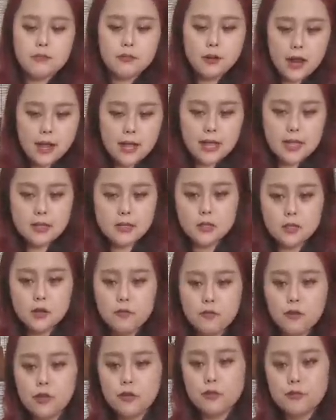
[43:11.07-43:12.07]
frying so
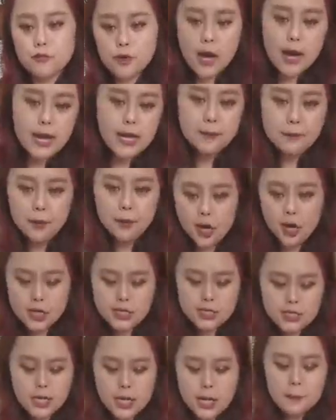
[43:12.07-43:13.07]
for the frying
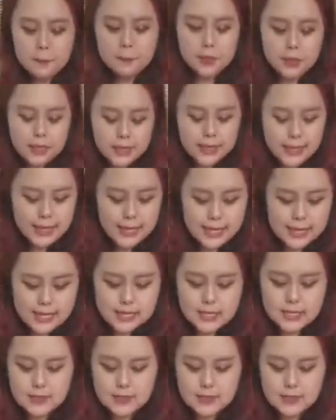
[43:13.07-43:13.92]
part please